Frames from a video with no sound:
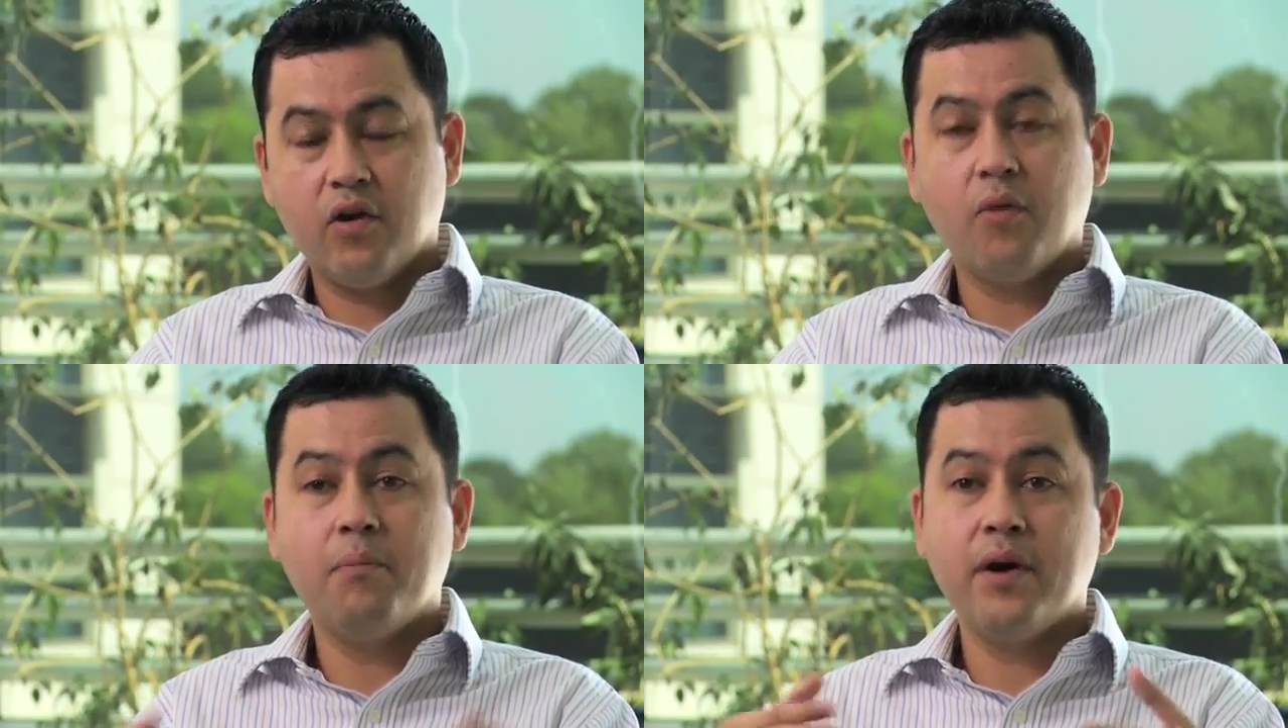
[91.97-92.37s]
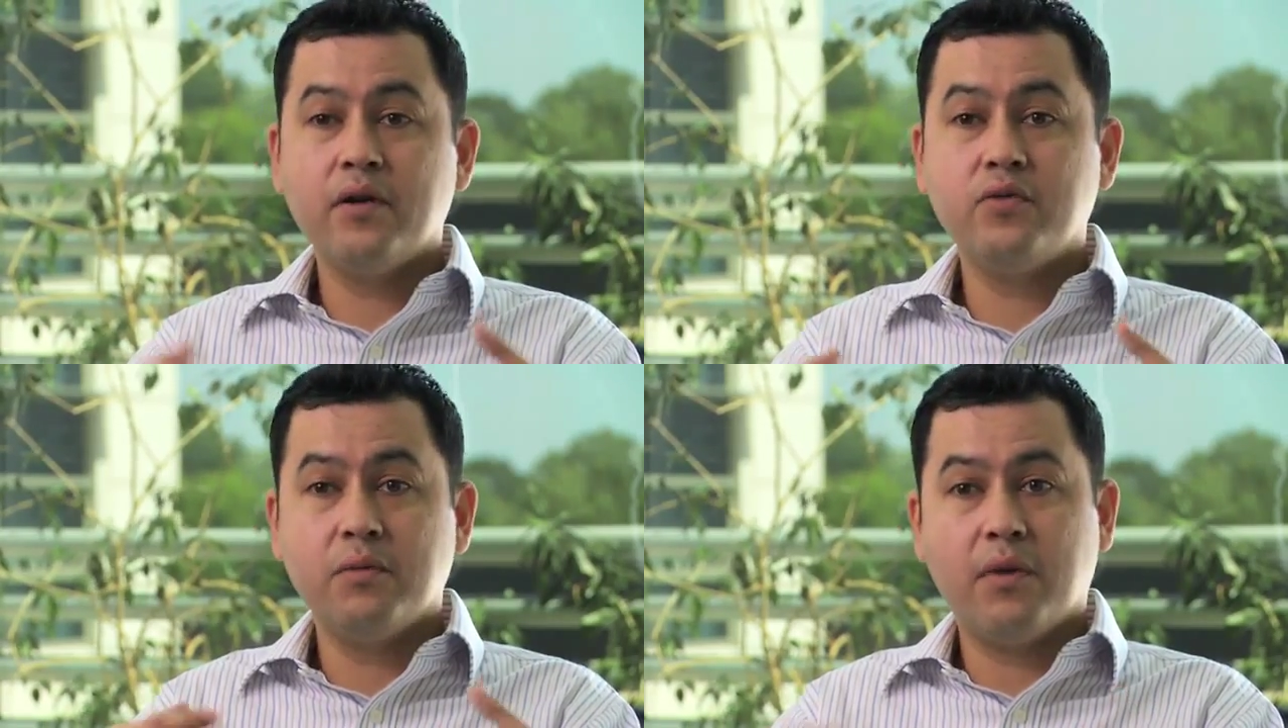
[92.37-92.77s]

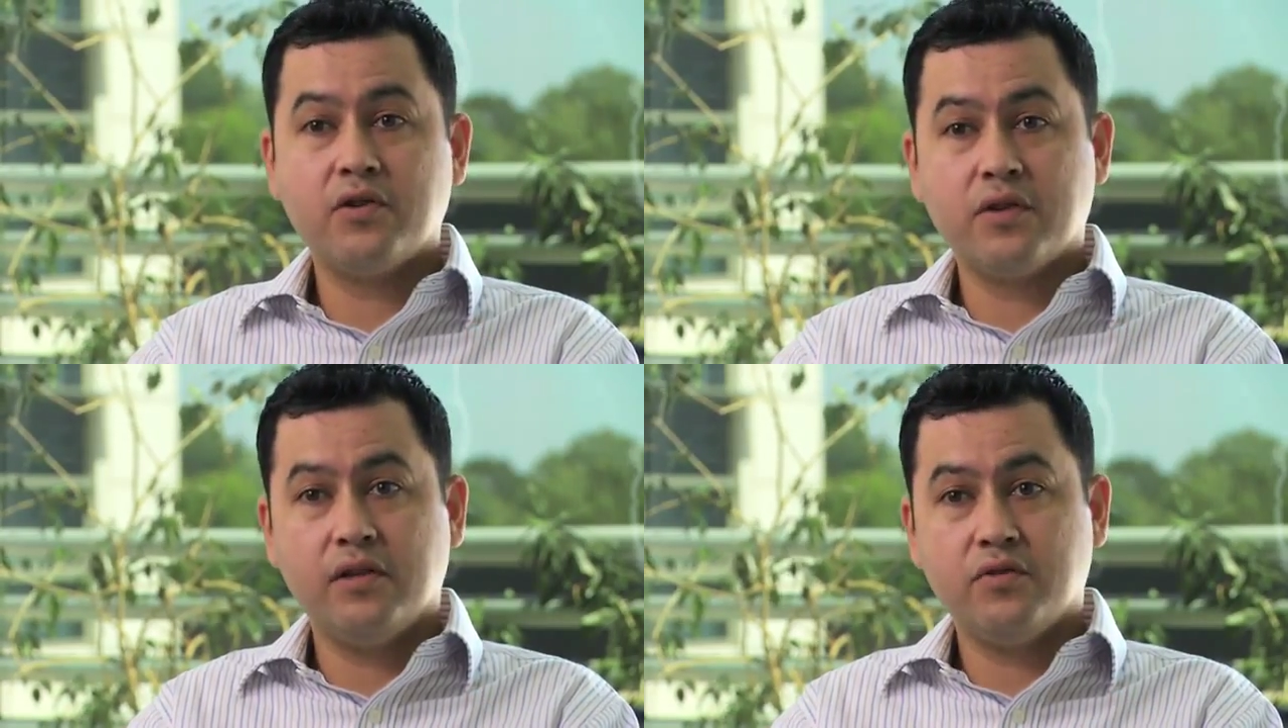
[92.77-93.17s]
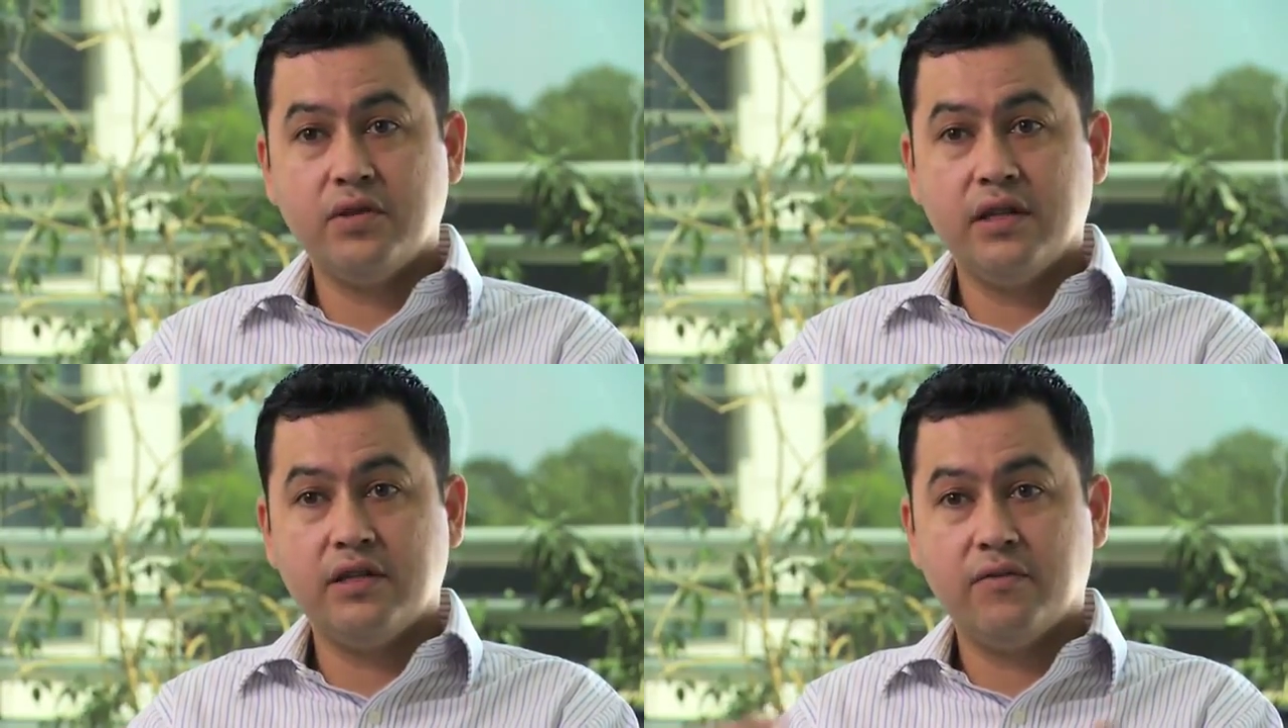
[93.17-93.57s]
compared to the marginal
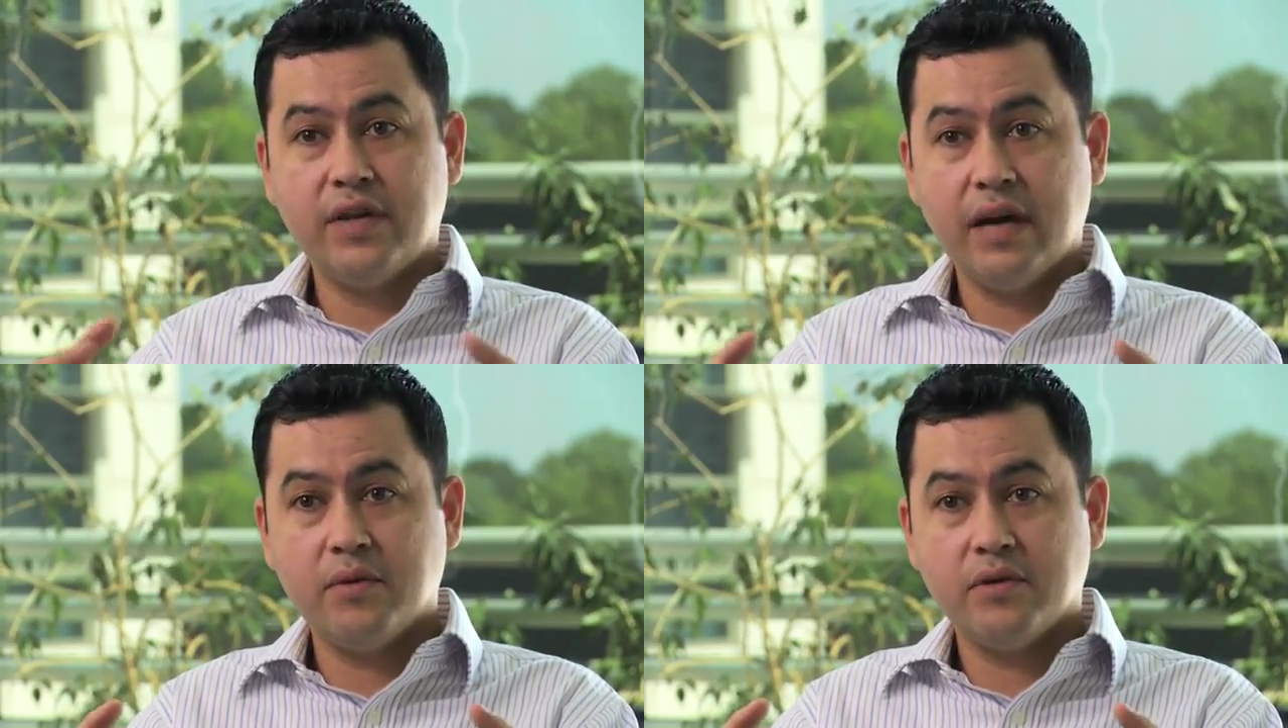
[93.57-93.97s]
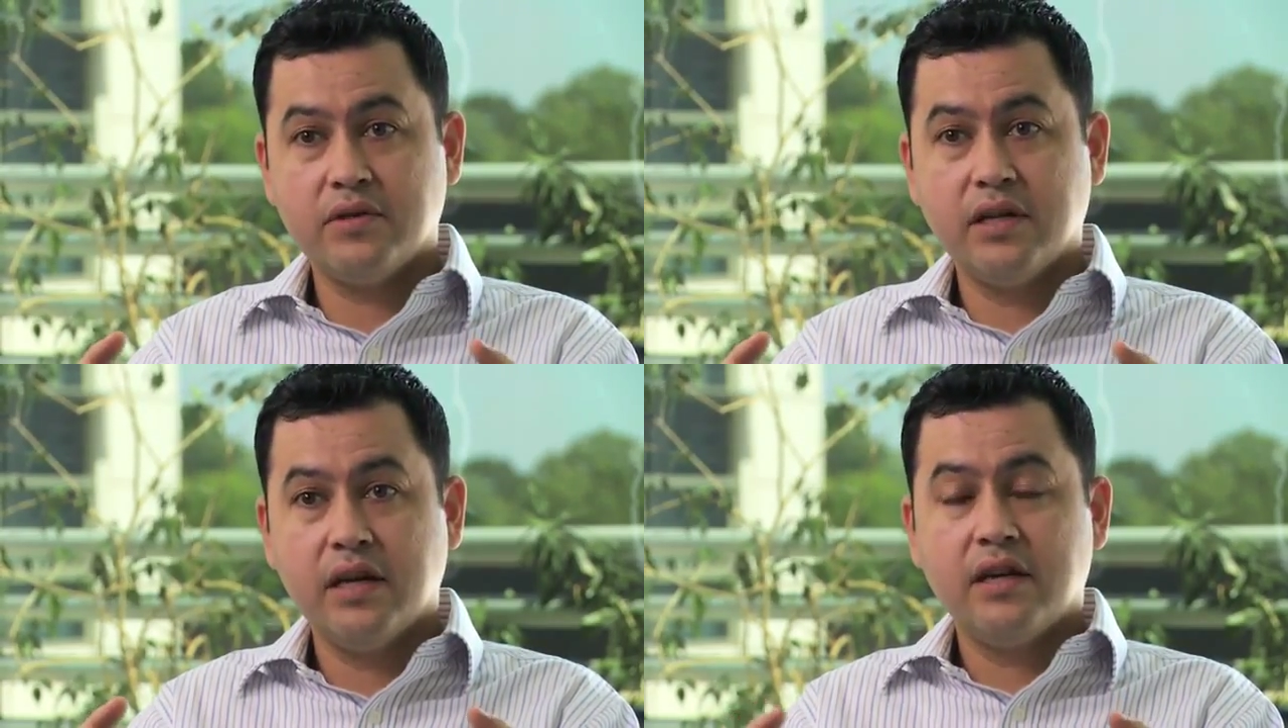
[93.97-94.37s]
utility of
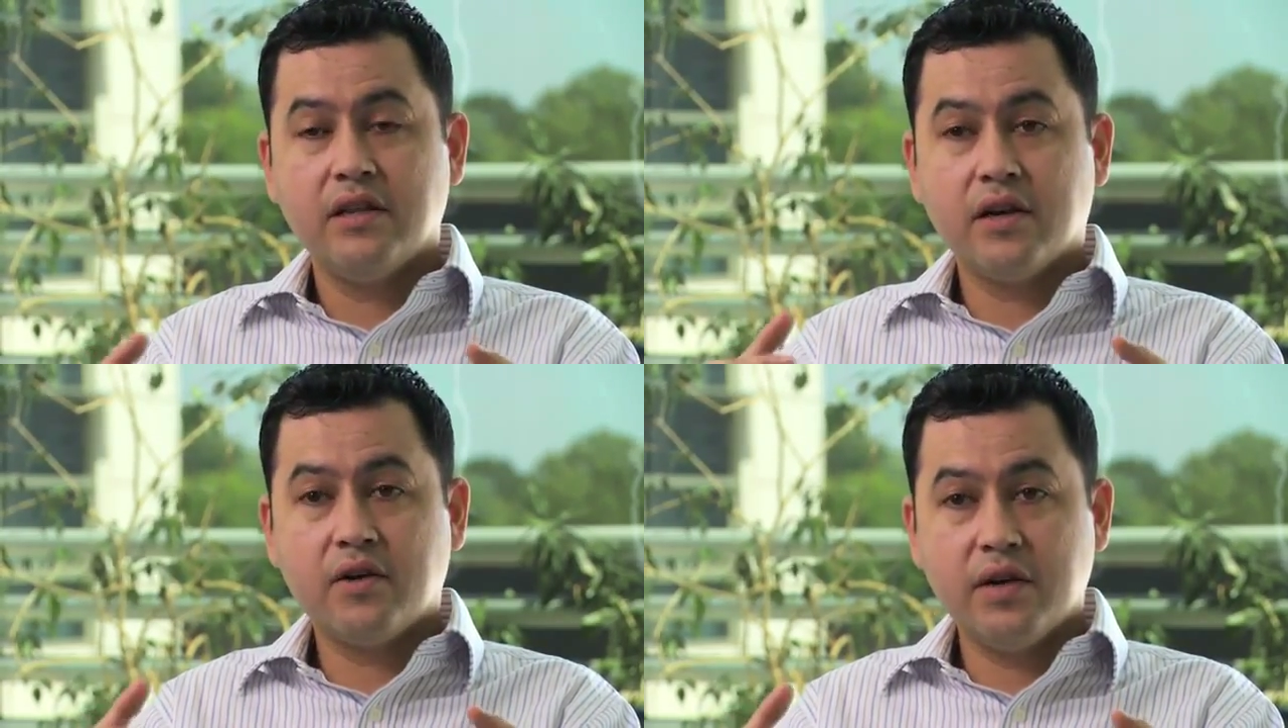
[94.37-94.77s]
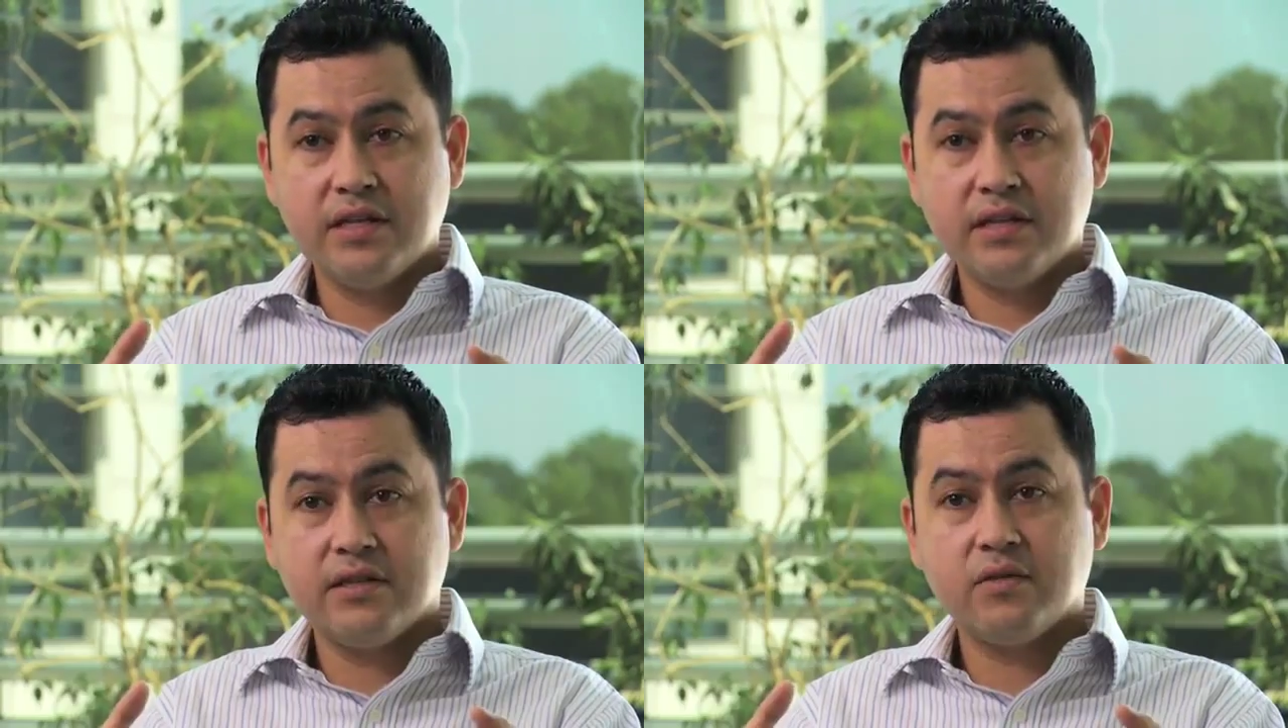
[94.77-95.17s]
diamonds
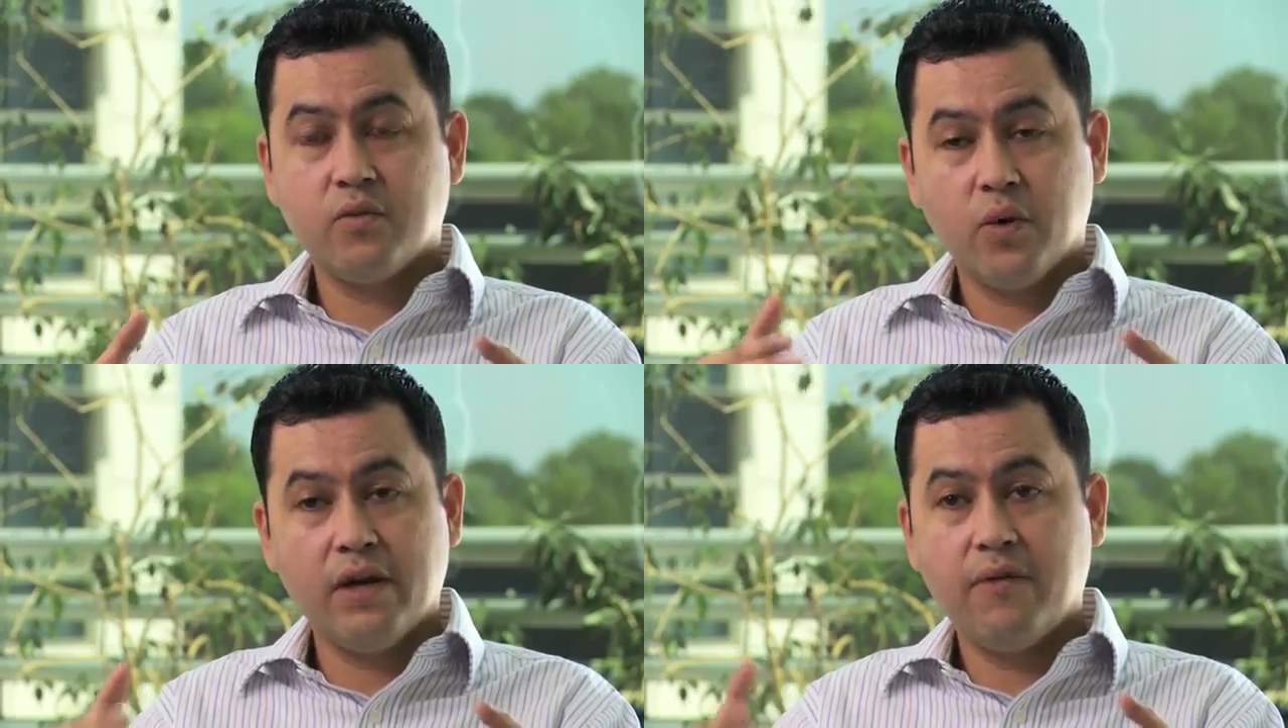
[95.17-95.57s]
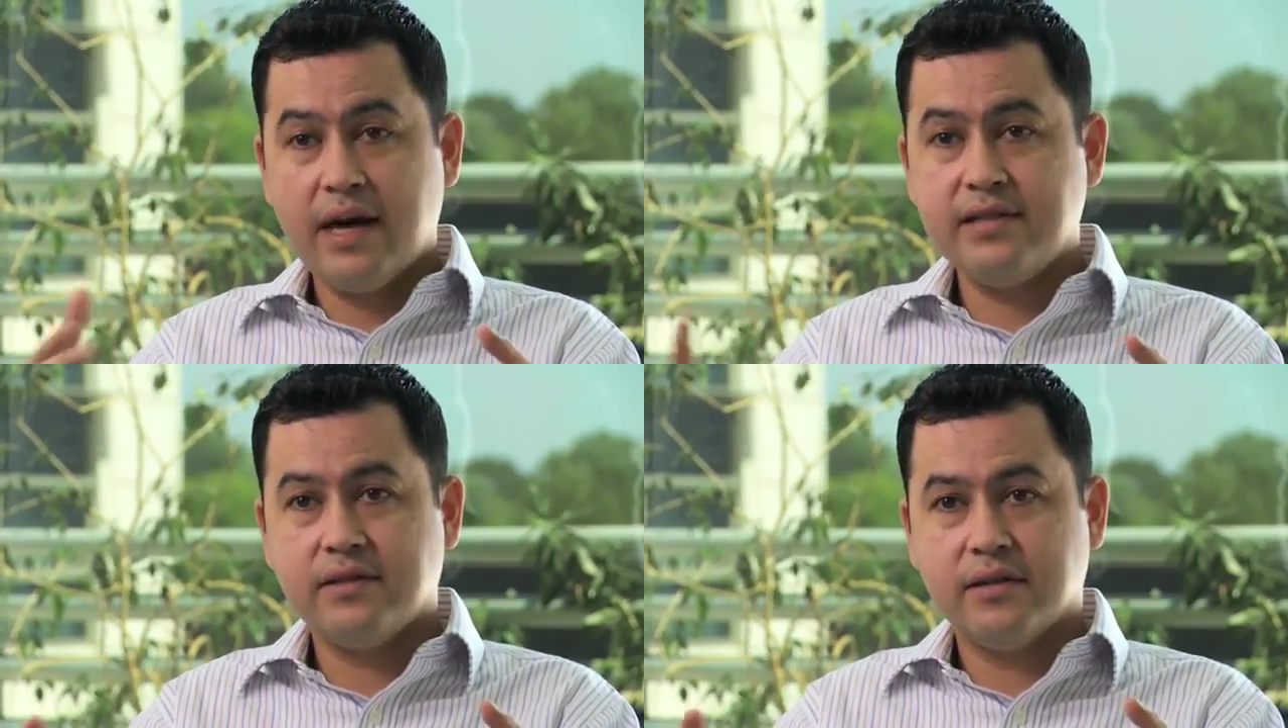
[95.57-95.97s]
decreases way
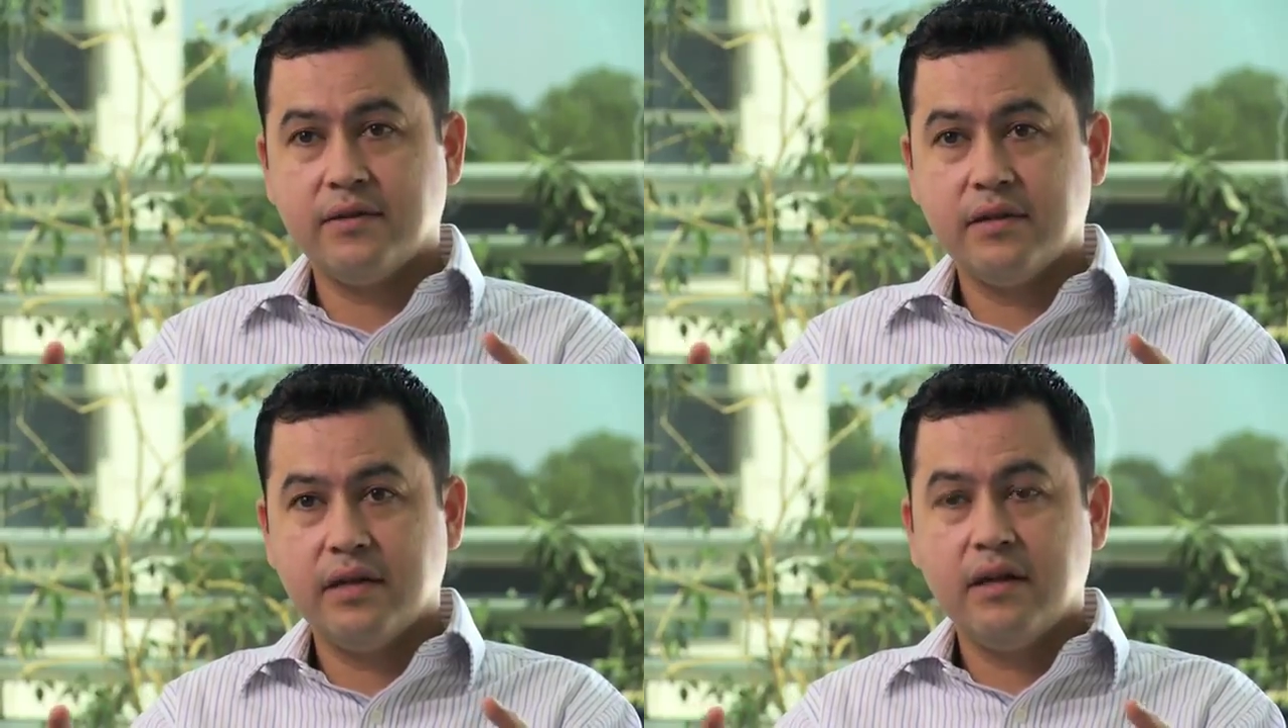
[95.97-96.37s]
faster.